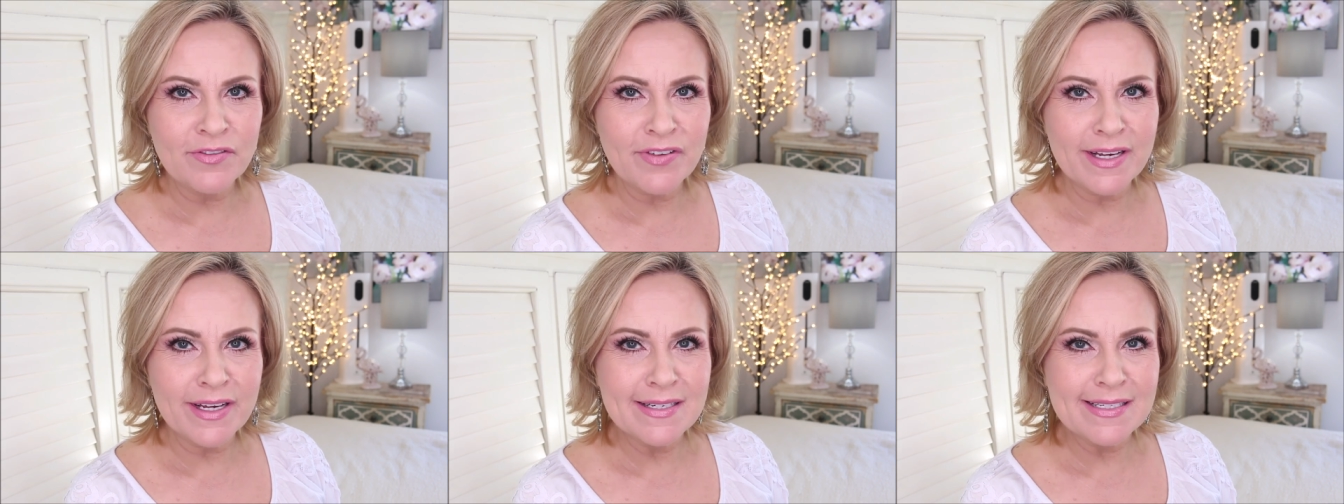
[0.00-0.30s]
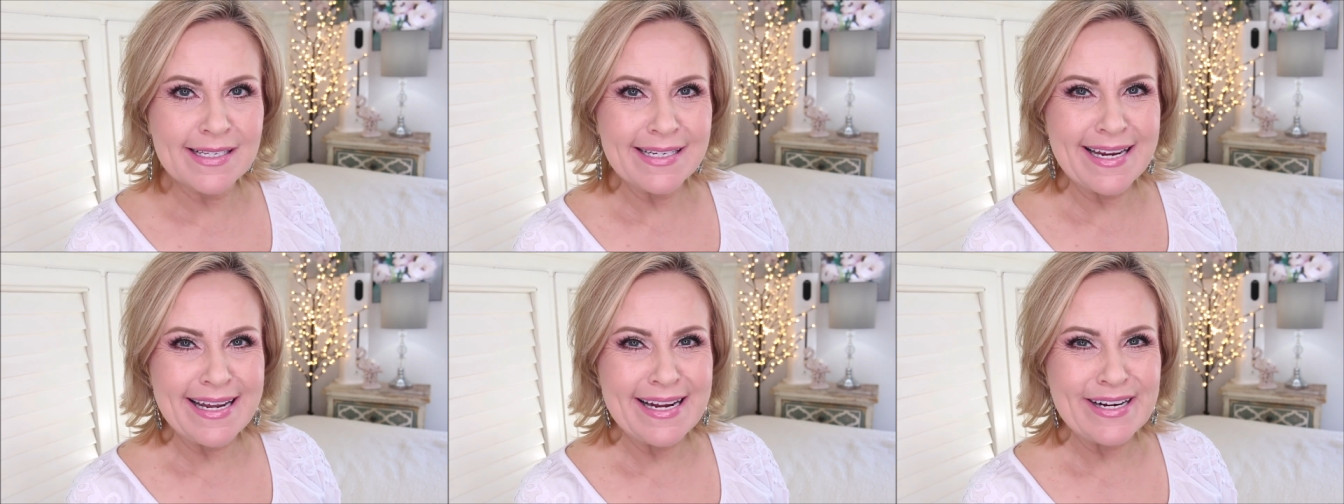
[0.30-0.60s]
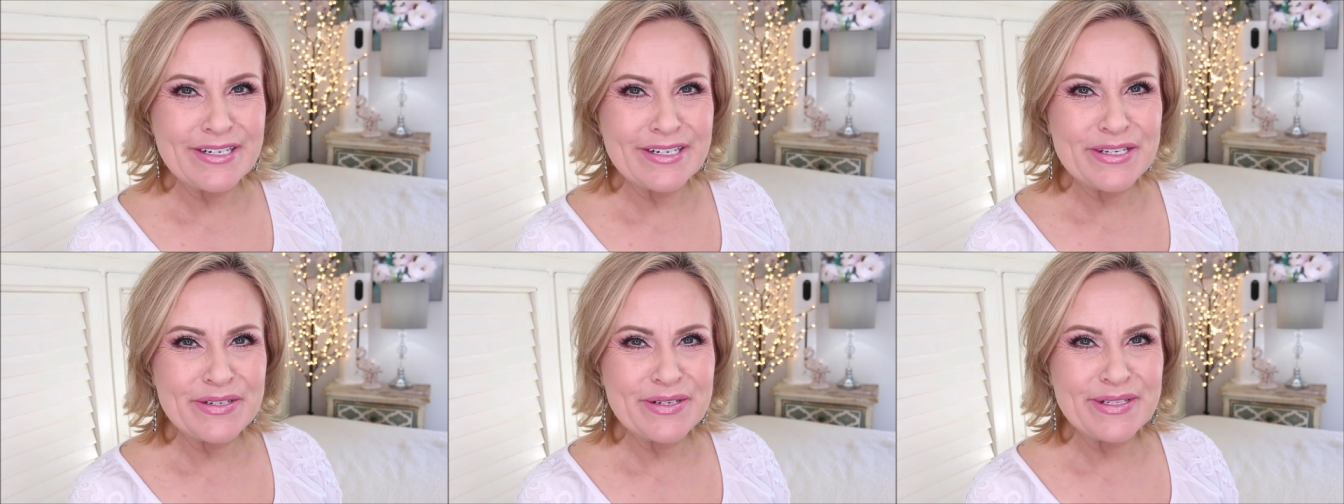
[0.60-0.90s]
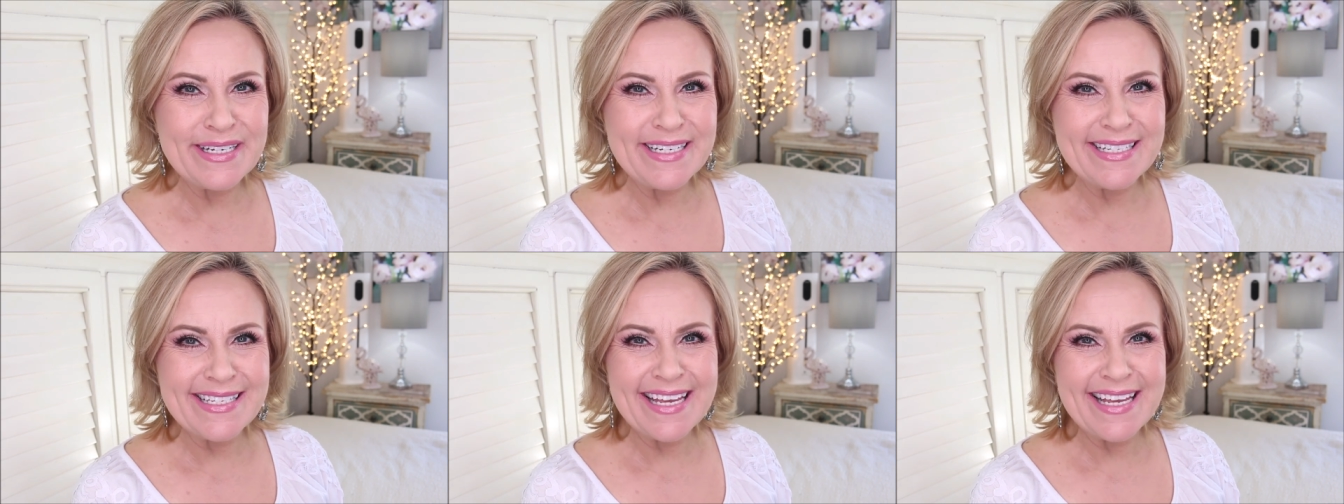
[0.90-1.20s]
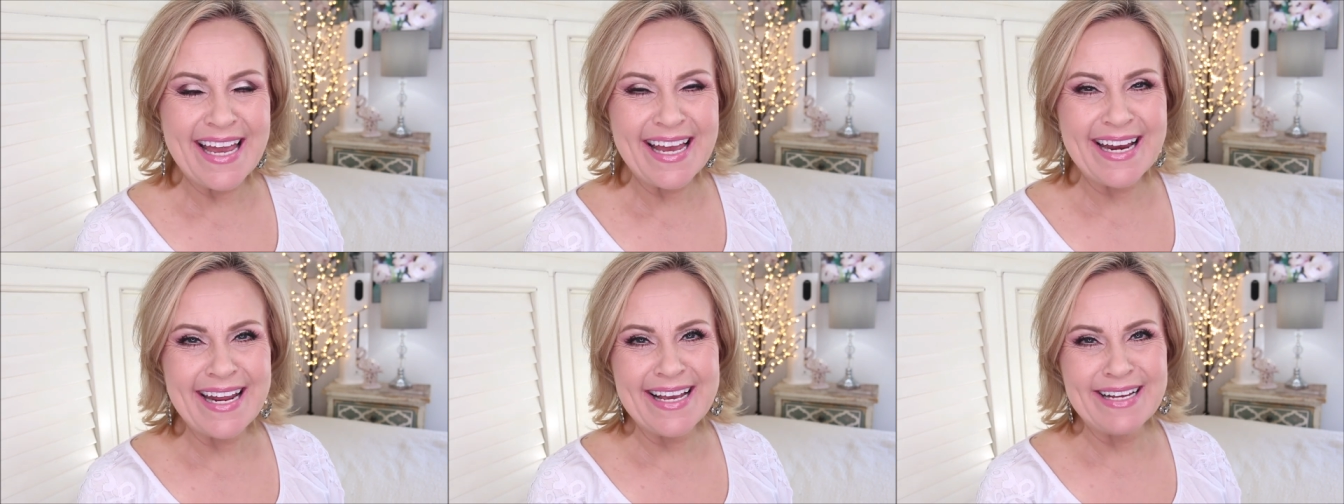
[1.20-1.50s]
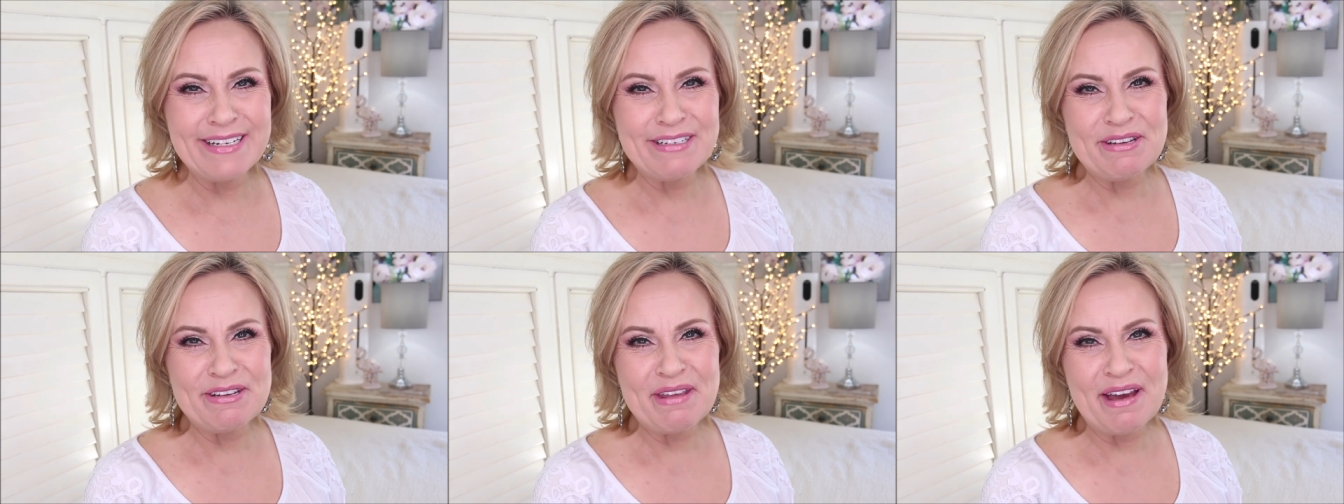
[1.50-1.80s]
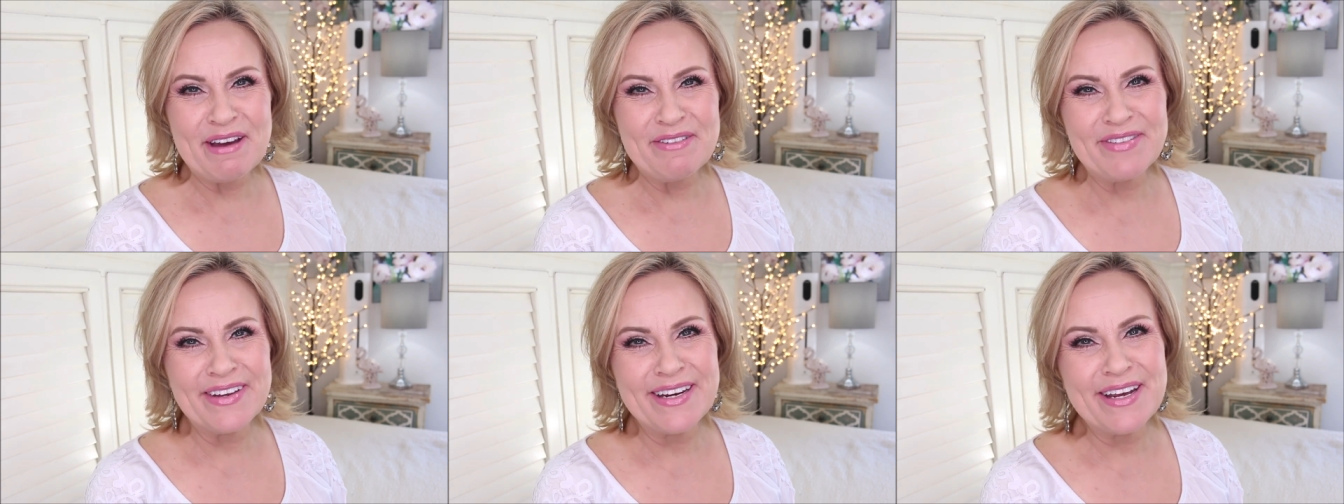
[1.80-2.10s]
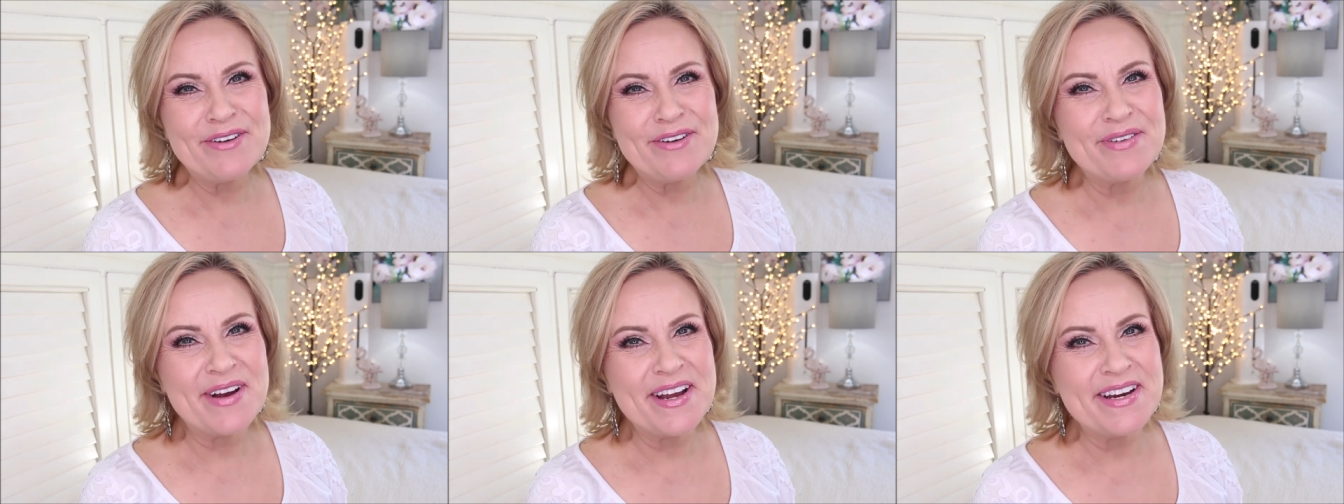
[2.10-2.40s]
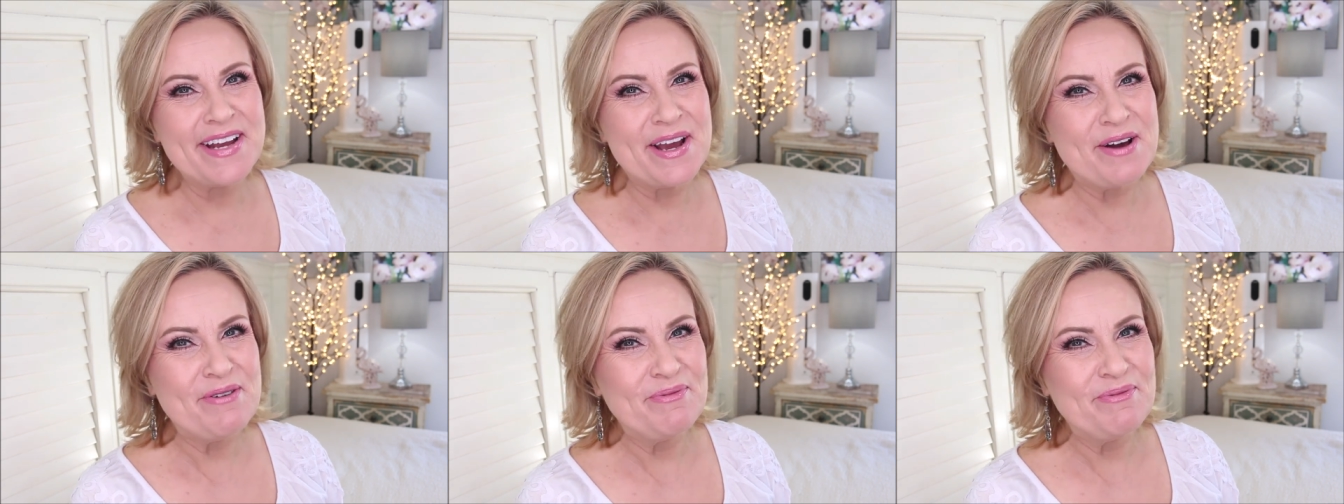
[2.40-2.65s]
of fails in here so let's get into that video right